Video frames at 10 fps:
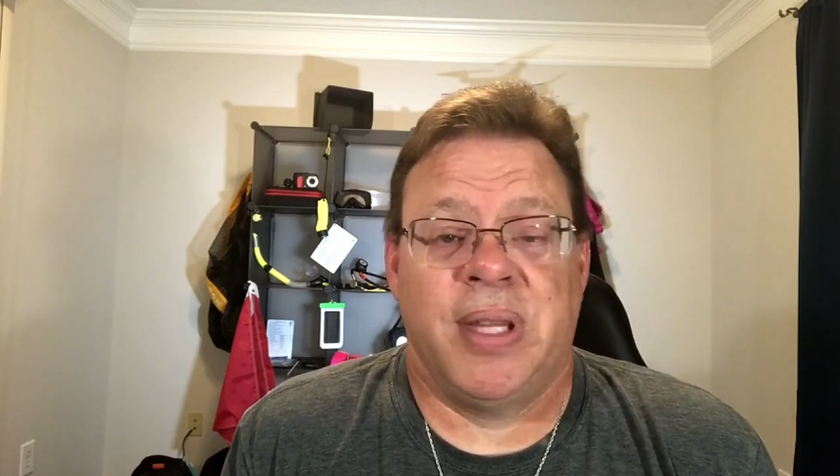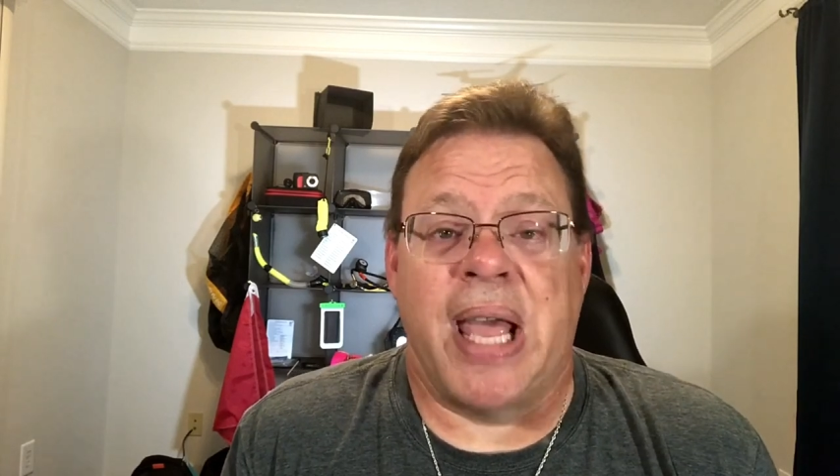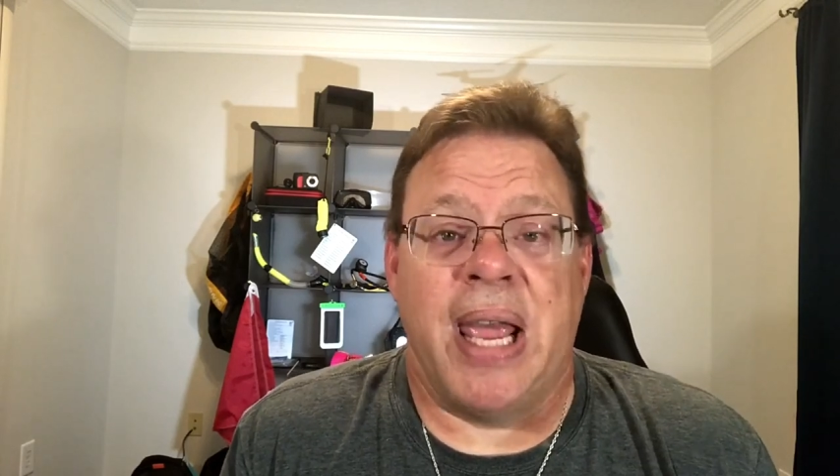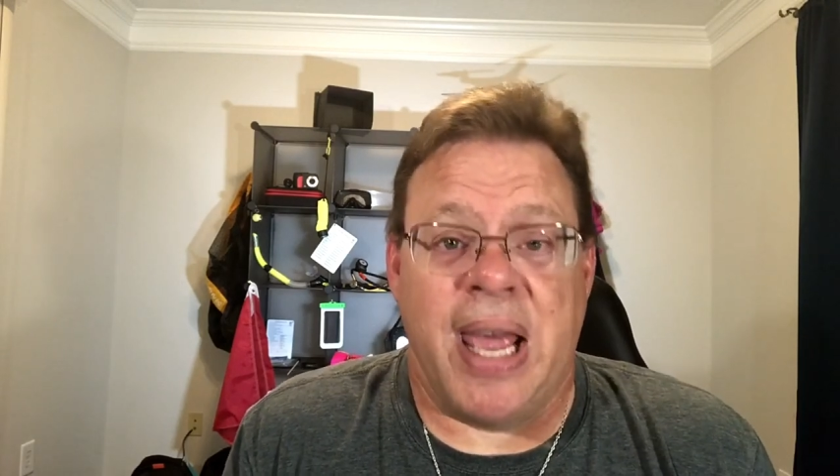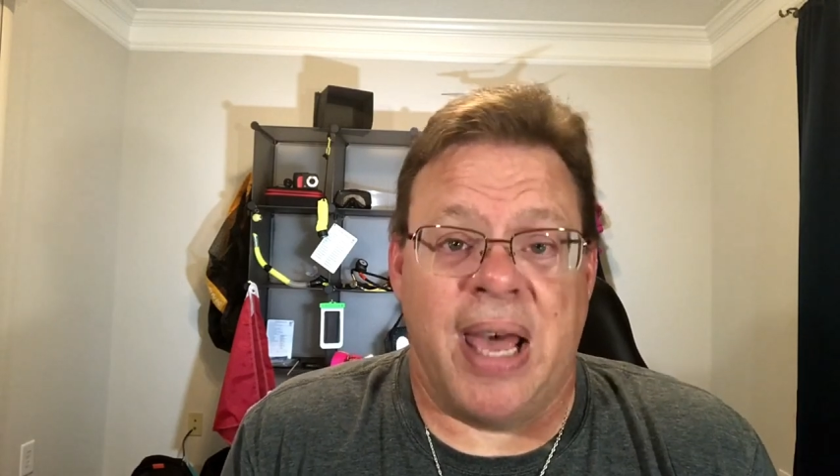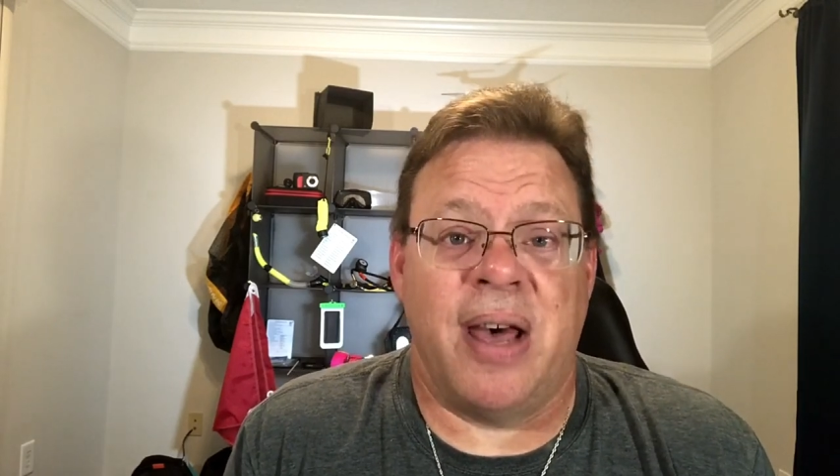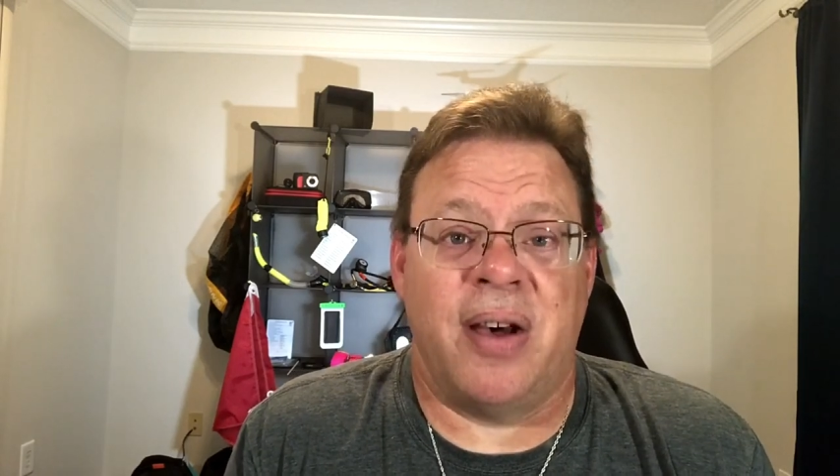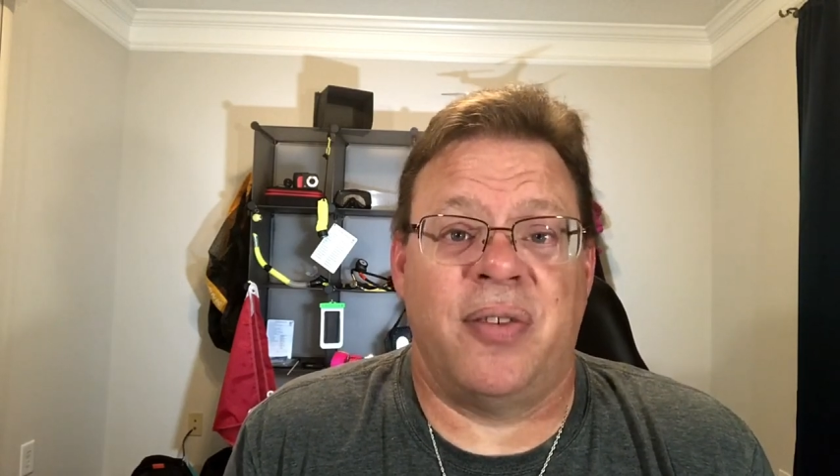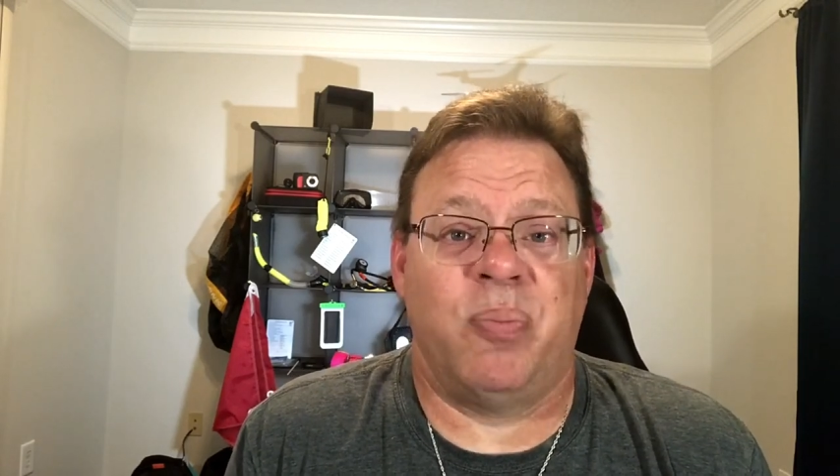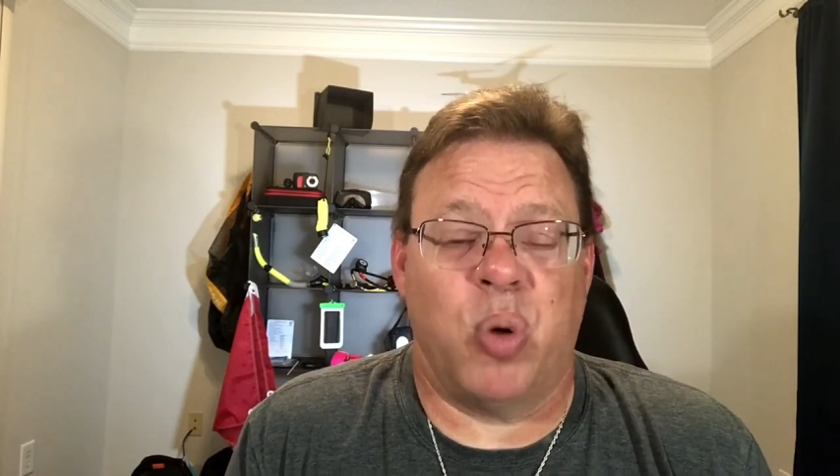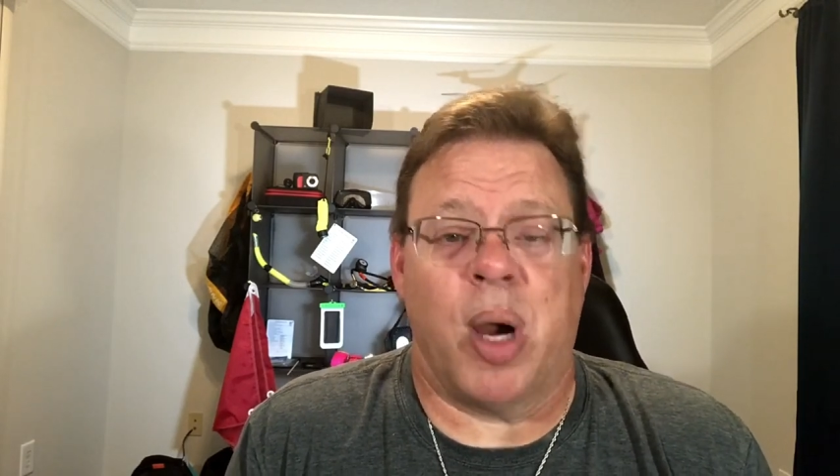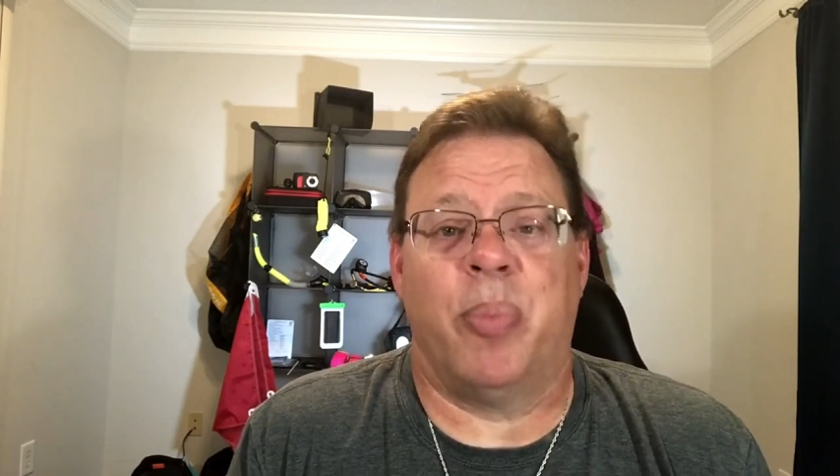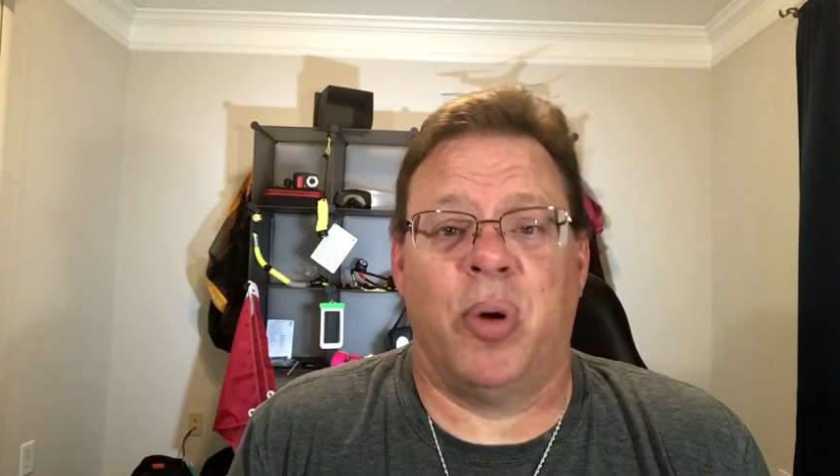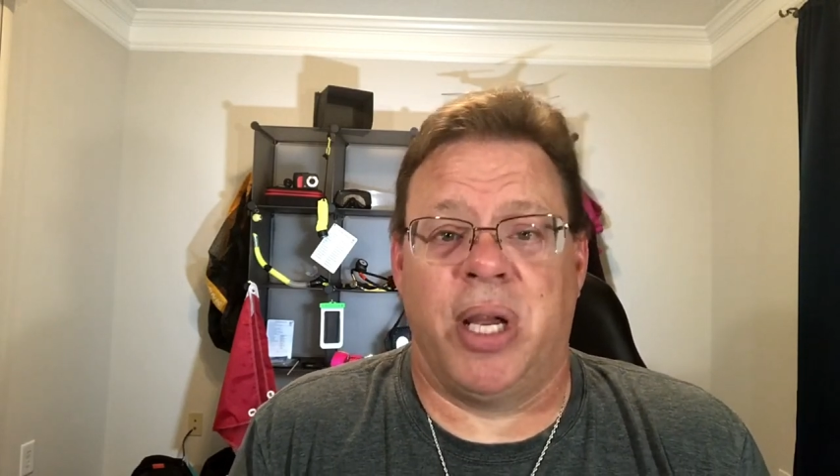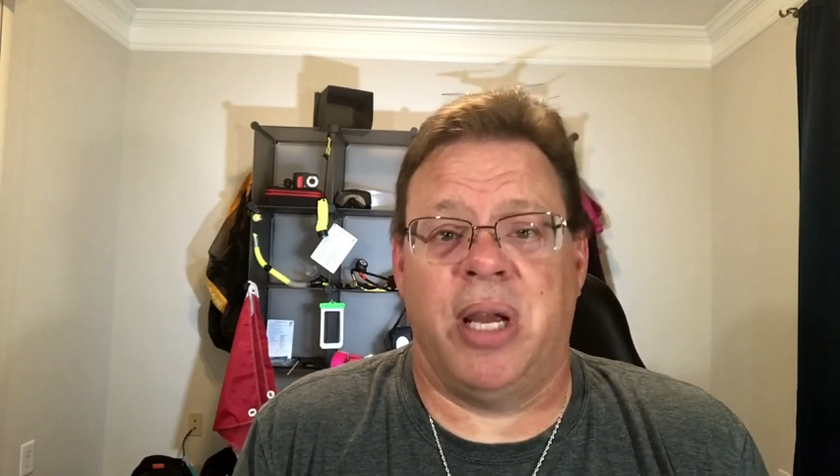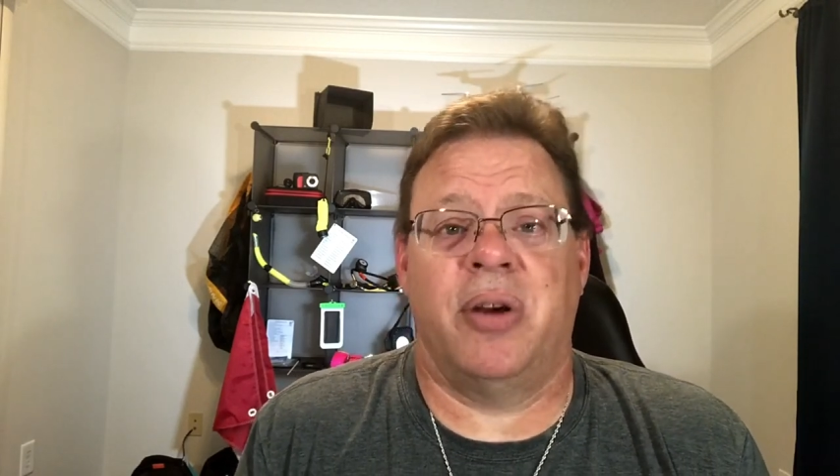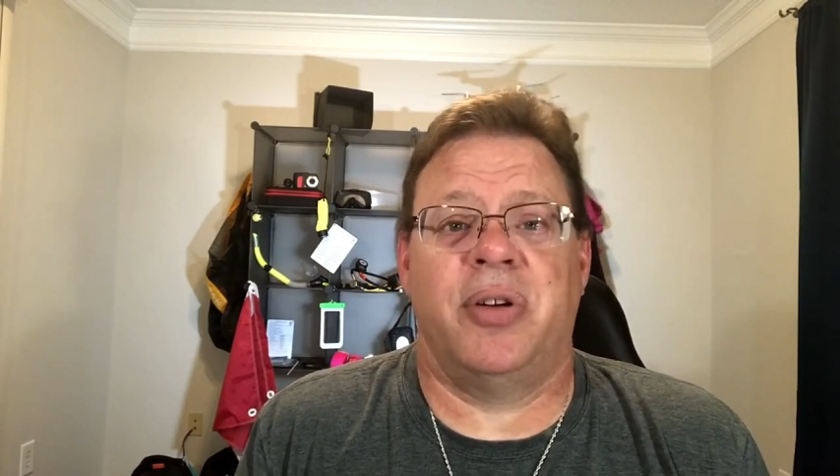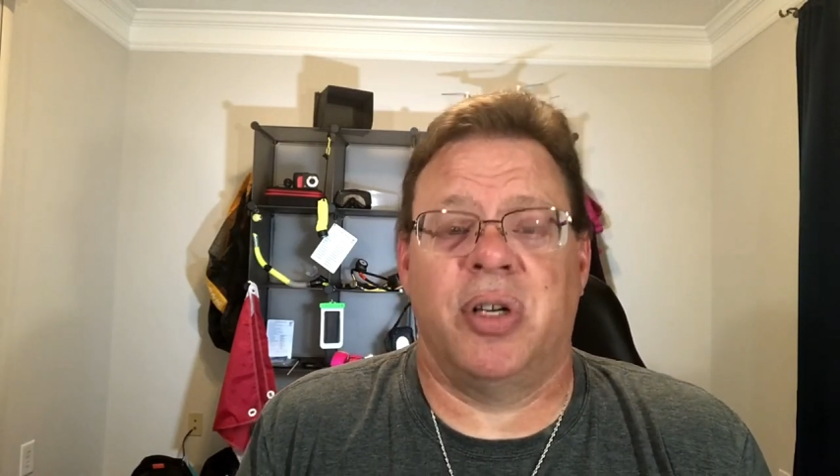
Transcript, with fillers: they have proper gear to